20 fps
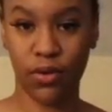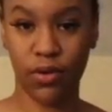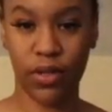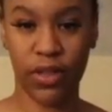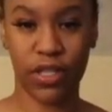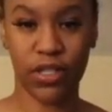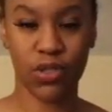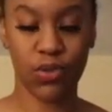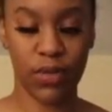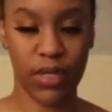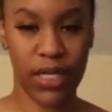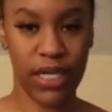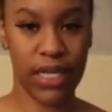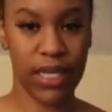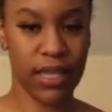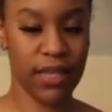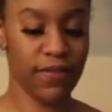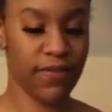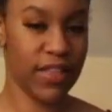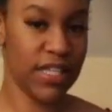on the
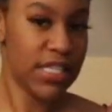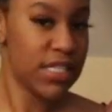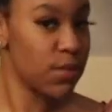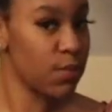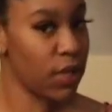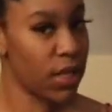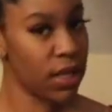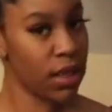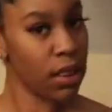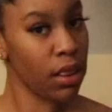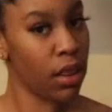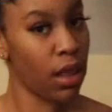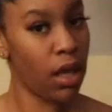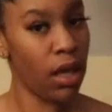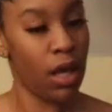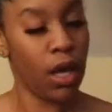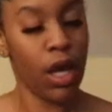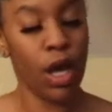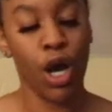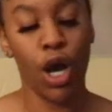20th of this month.
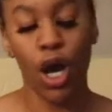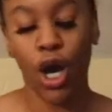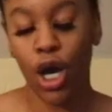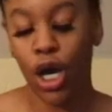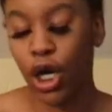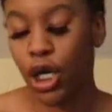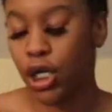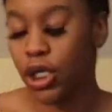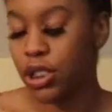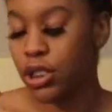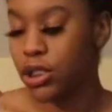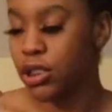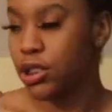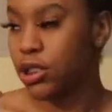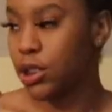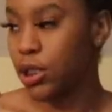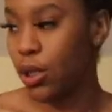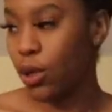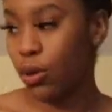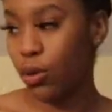
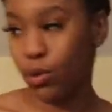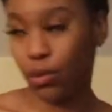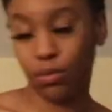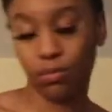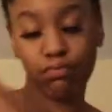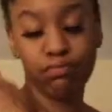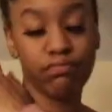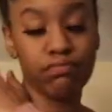So